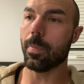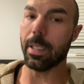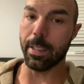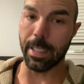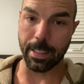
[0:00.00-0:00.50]

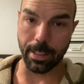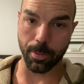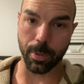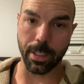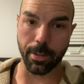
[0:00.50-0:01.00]
And that is
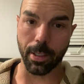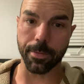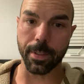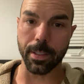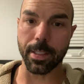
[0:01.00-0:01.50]
what it
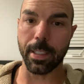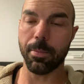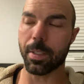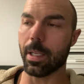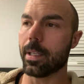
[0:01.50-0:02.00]
often
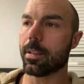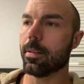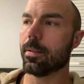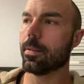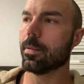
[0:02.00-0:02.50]
seems like.
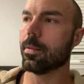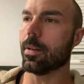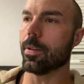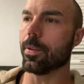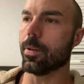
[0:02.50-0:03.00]

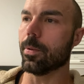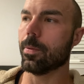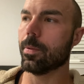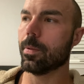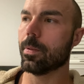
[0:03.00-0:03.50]
Although,
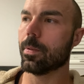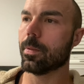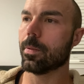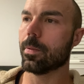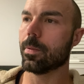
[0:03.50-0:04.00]

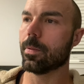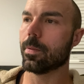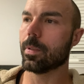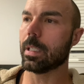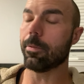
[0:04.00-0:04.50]

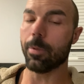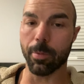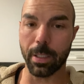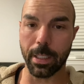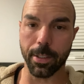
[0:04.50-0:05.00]
if we
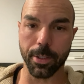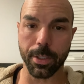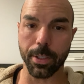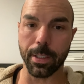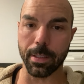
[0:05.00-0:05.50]
really
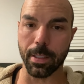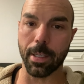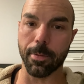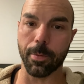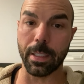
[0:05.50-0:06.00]
understood his
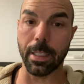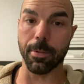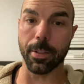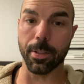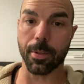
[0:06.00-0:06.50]
love, we'd never
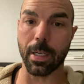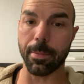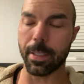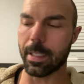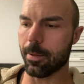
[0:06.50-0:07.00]
describe
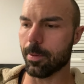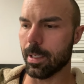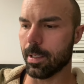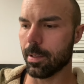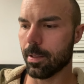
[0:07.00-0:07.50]
it that
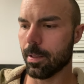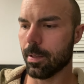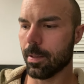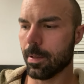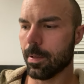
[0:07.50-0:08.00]
way,
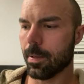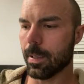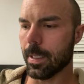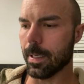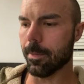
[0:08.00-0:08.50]

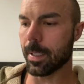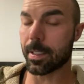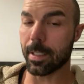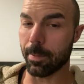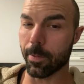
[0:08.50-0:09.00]
um,
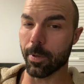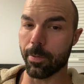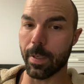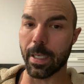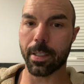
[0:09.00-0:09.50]
except for
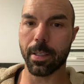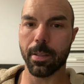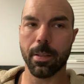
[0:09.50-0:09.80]
effect